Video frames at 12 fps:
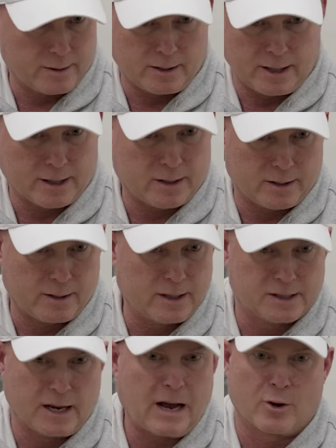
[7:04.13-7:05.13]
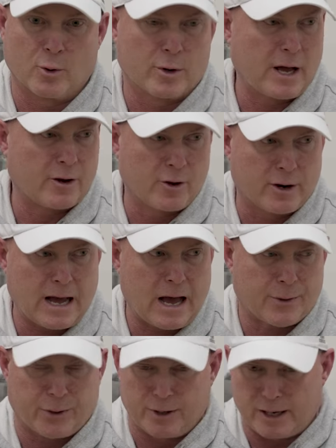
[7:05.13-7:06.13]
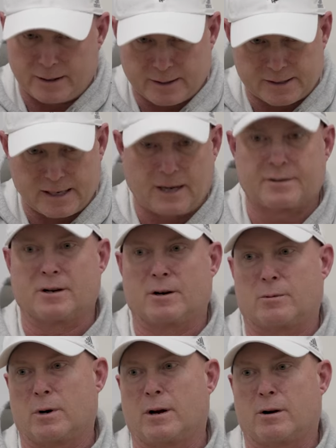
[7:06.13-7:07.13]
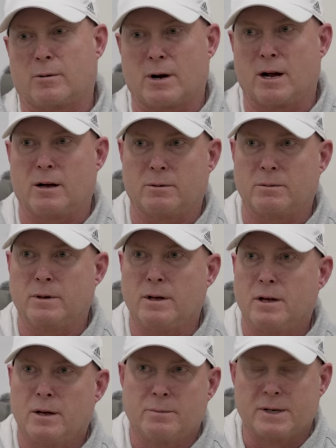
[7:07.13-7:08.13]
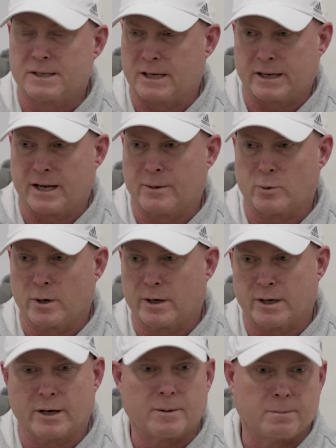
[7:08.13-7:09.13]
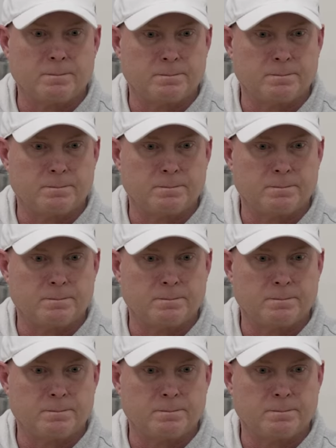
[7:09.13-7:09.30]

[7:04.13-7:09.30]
Like he's a good, good athlete that's out there running around. He's not game ready yet.